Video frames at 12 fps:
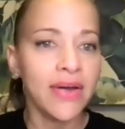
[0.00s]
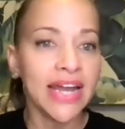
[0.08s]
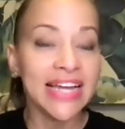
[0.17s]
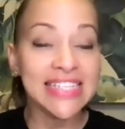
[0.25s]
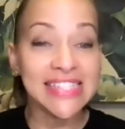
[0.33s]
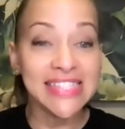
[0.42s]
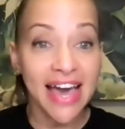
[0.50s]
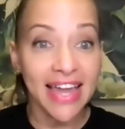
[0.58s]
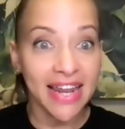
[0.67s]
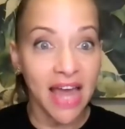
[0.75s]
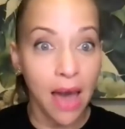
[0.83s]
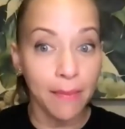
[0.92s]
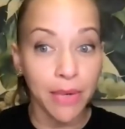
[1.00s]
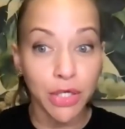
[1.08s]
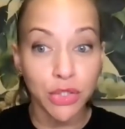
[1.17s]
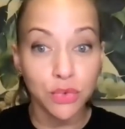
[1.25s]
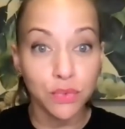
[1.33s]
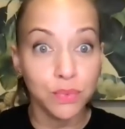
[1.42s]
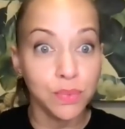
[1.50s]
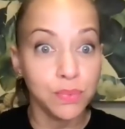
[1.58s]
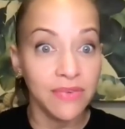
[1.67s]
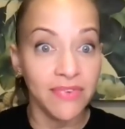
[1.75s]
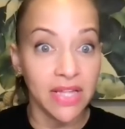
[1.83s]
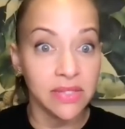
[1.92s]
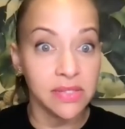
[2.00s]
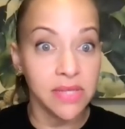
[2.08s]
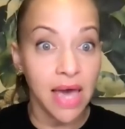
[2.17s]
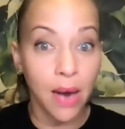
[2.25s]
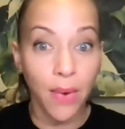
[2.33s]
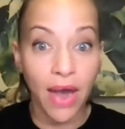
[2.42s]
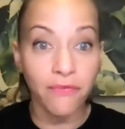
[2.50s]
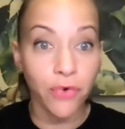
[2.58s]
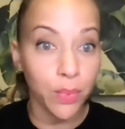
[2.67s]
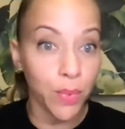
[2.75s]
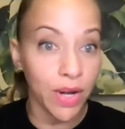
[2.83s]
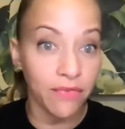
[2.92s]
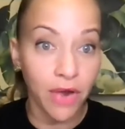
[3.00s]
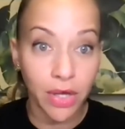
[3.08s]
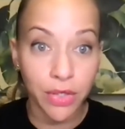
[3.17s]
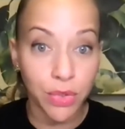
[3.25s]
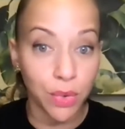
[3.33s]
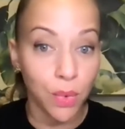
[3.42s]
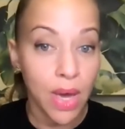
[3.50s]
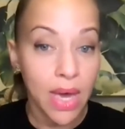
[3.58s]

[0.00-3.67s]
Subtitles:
And I decided I'm going to do events, however and whenever I can do,